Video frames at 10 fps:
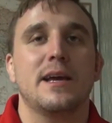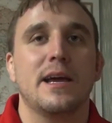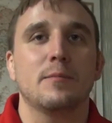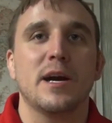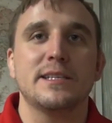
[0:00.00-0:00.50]

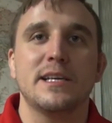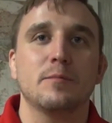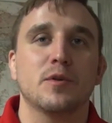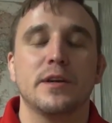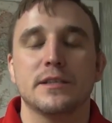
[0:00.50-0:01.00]
and my
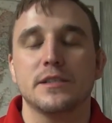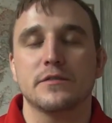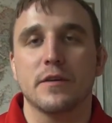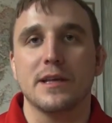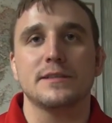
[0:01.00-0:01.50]
team predictions
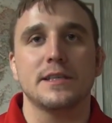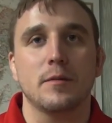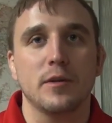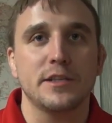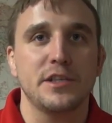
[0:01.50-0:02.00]
for the
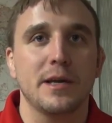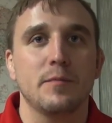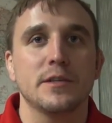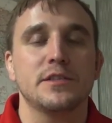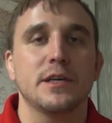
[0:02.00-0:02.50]
NCAA
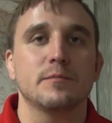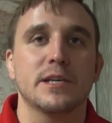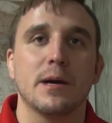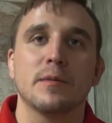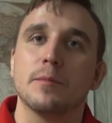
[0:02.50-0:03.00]
championships
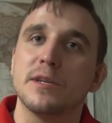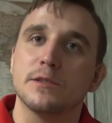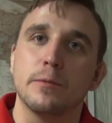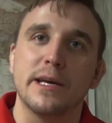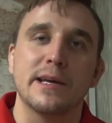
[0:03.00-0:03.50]
coming up
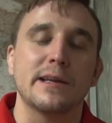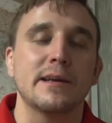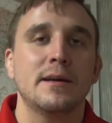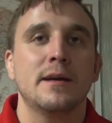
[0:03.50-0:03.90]
this weekend